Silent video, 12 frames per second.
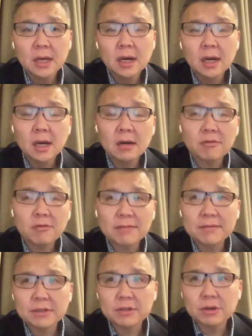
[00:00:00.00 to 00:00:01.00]

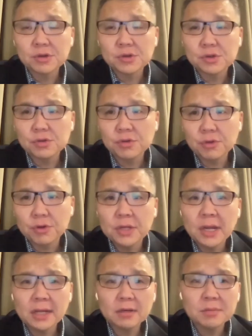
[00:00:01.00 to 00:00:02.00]
roughly close to
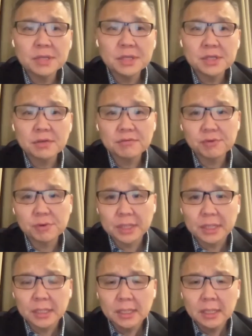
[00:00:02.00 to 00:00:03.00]
1,300 meters of
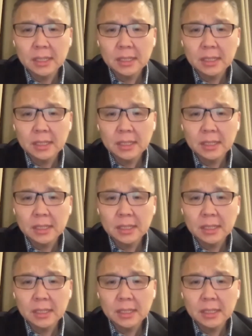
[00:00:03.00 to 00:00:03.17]
drilling.